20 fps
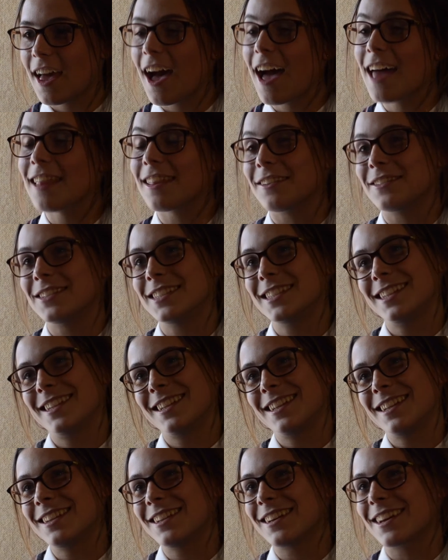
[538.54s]
I love it.
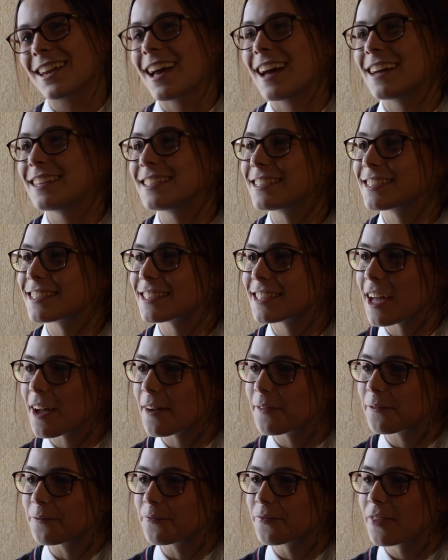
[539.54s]
Look, I just,
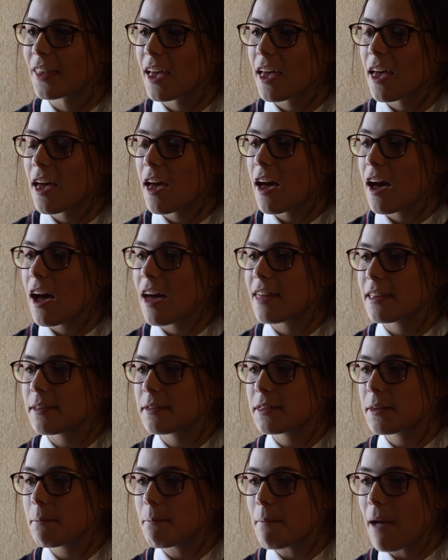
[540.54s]
I
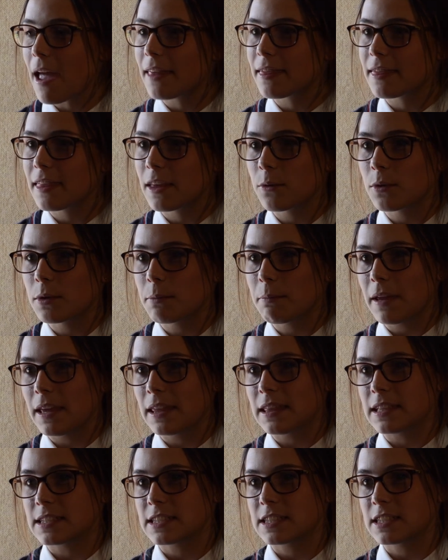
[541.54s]
think the main thing would be
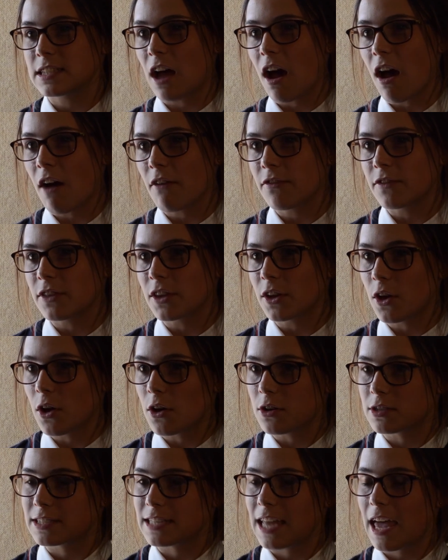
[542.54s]
the staff and the
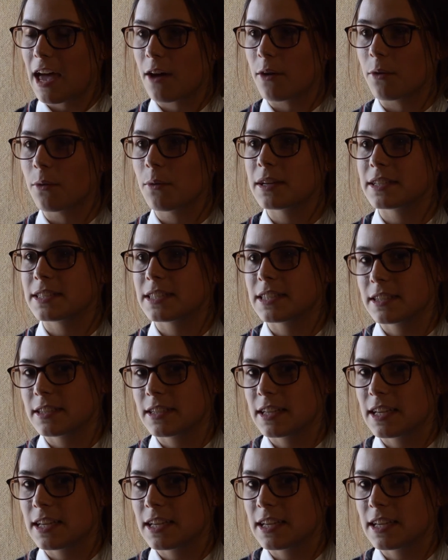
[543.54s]
girls, and how it's